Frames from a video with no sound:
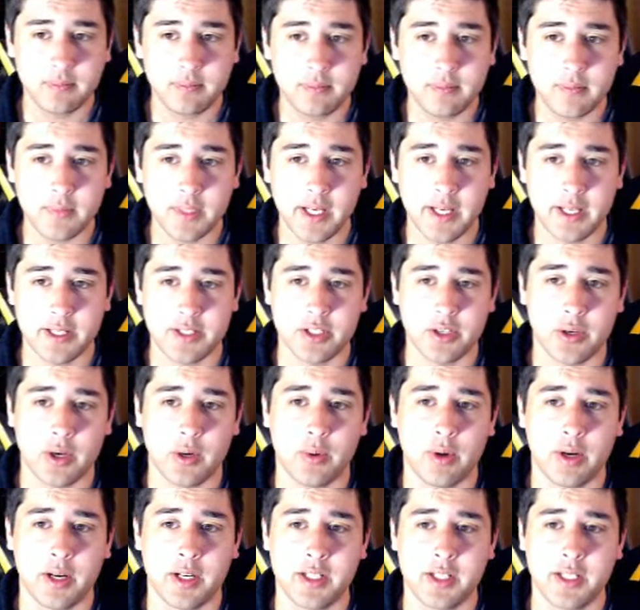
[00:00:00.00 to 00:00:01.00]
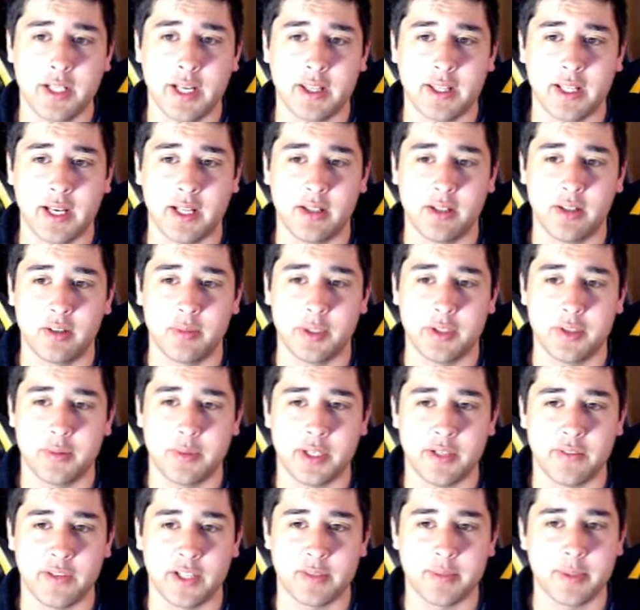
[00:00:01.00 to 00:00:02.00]
And so I wanted to get that little bit of speed
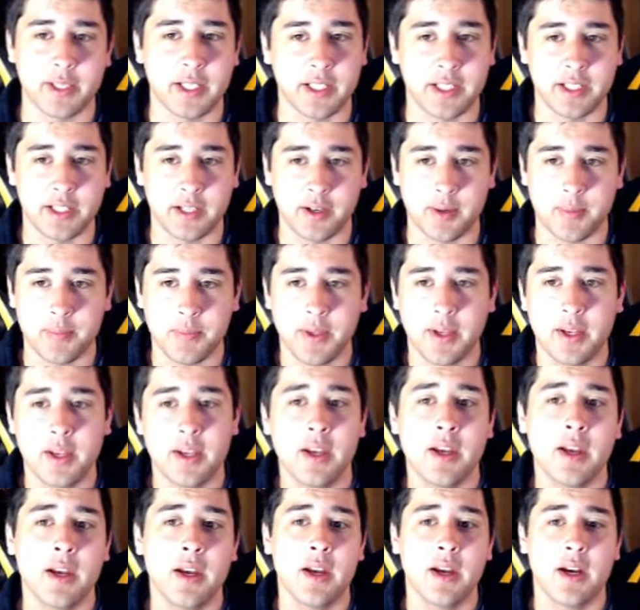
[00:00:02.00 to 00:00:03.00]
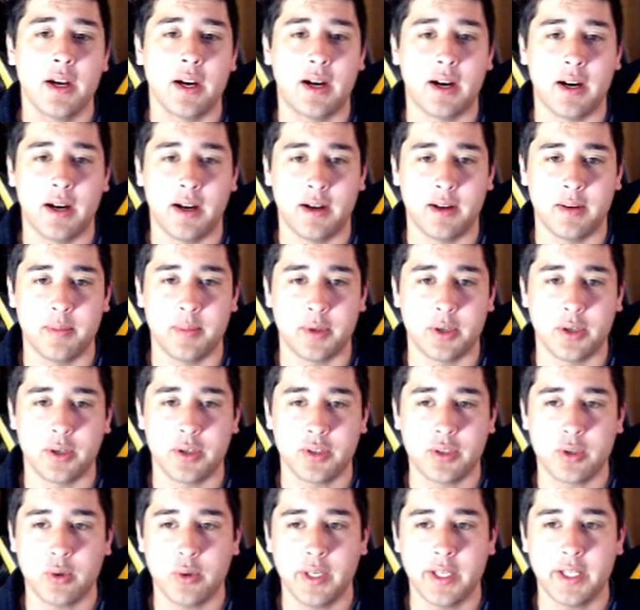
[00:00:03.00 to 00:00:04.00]
investment in here.
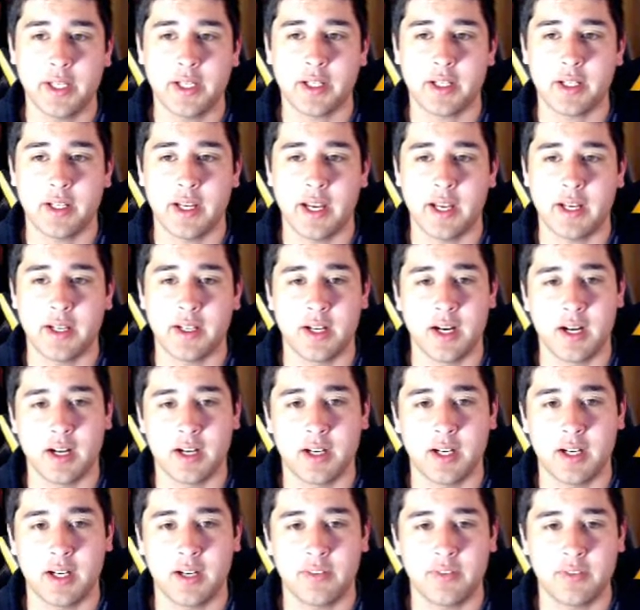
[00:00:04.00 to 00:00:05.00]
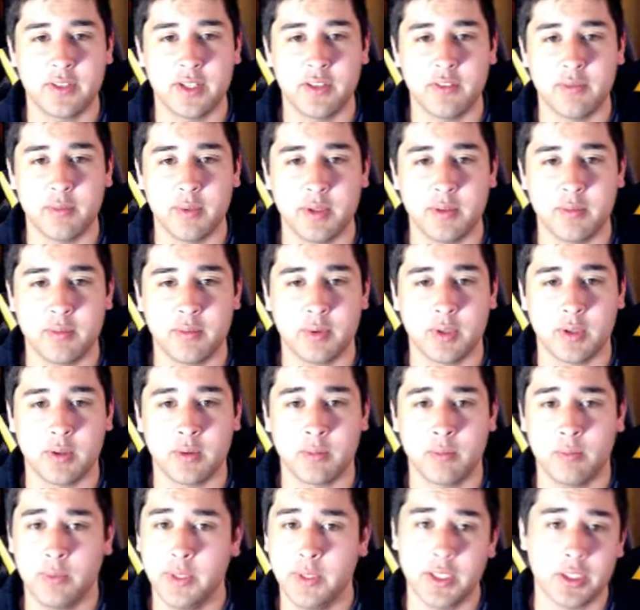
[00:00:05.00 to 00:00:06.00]
Earthquake and Knockoff give me
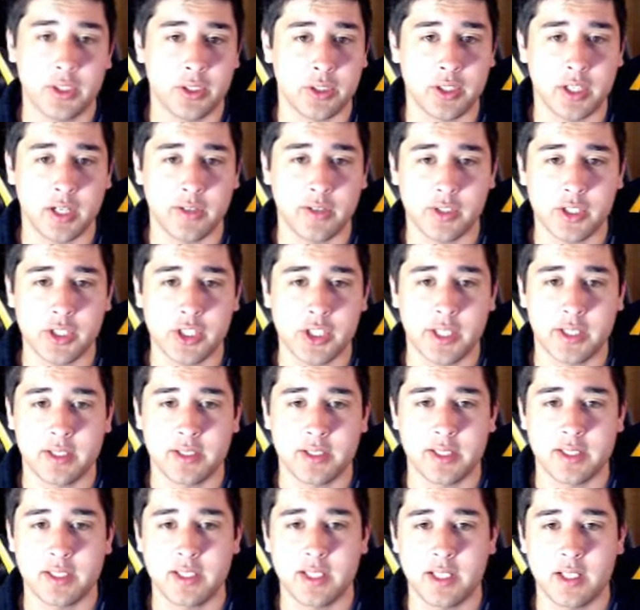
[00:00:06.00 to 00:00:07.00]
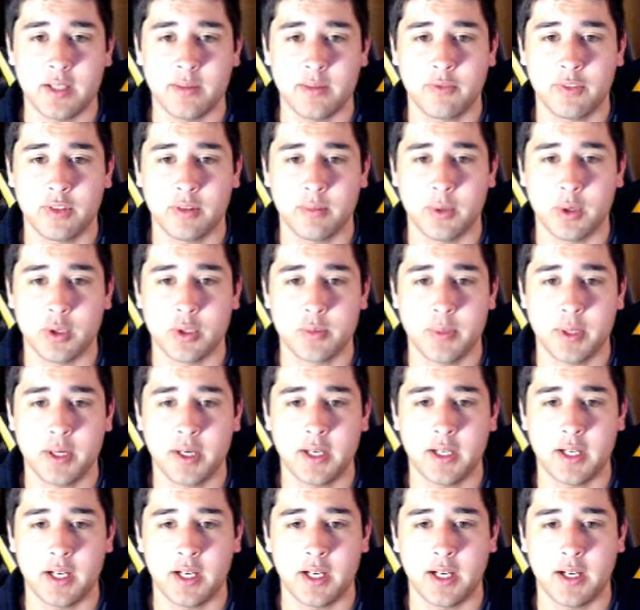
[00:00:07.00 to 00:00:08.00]
really good coverage against his team for the most
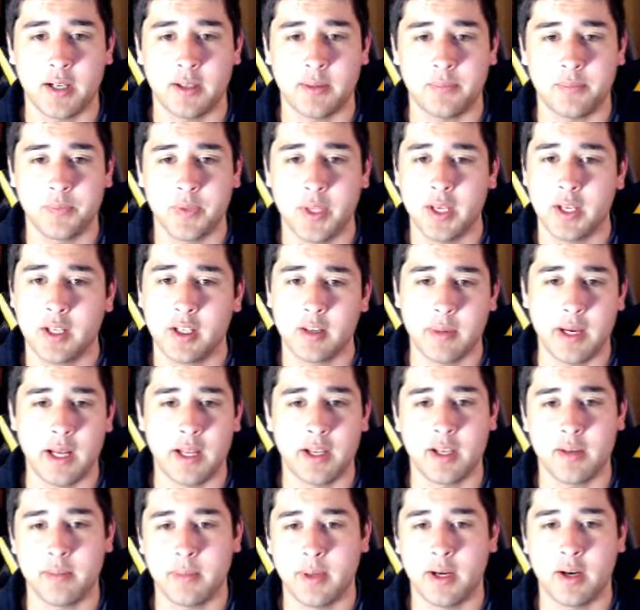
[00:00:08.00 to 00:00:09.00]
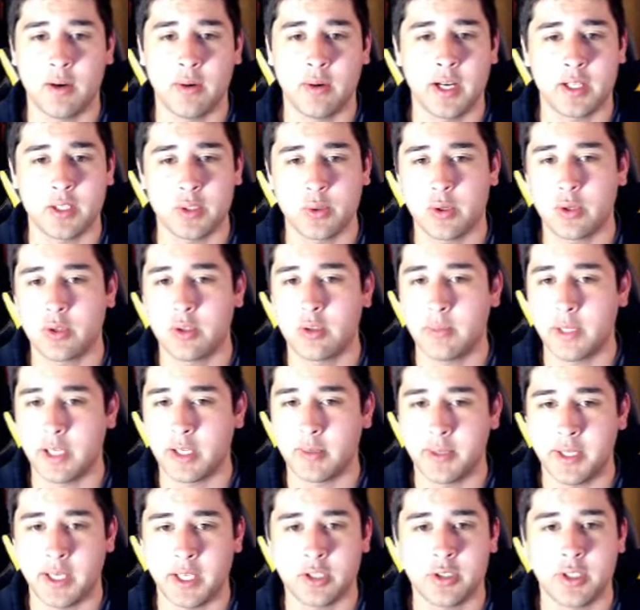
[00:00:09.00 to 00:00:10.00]
part. Cabalion, Marowak, Torkoal, Mega
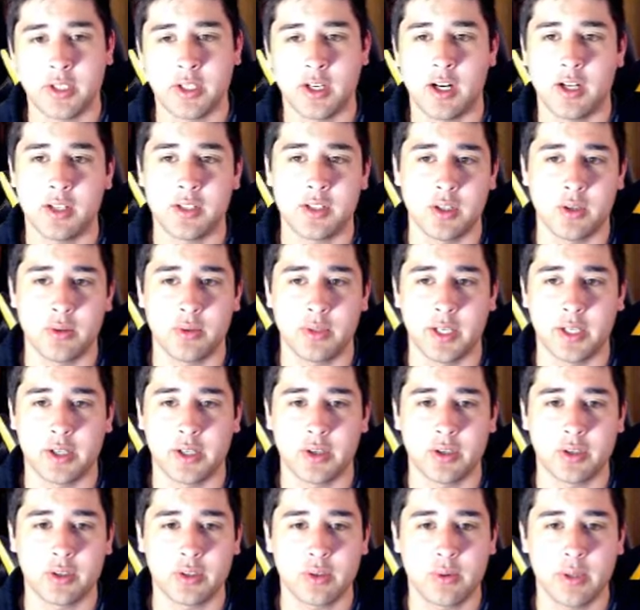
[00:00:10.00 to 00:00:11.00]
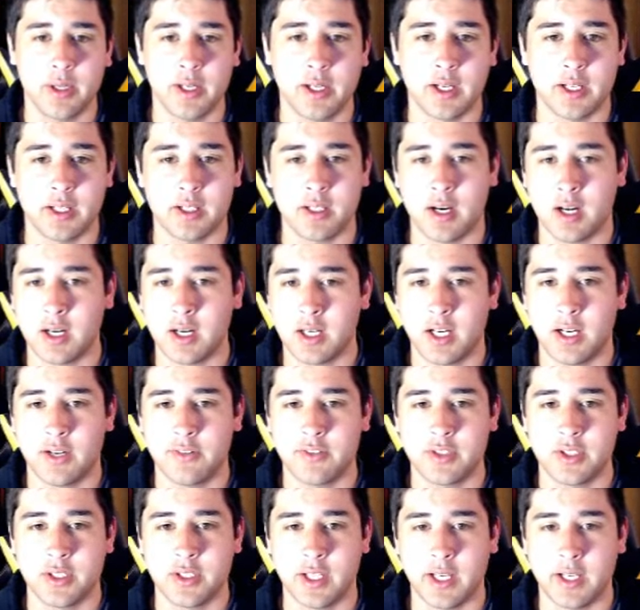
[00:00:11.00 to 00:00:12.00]
Manectric all don't like Earthquake, and
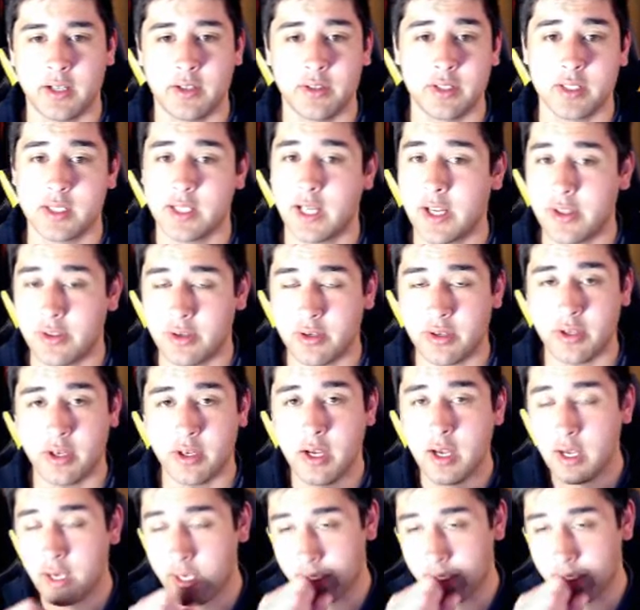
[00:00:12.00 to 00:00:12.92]
Knockoff's going to handle the Scyther.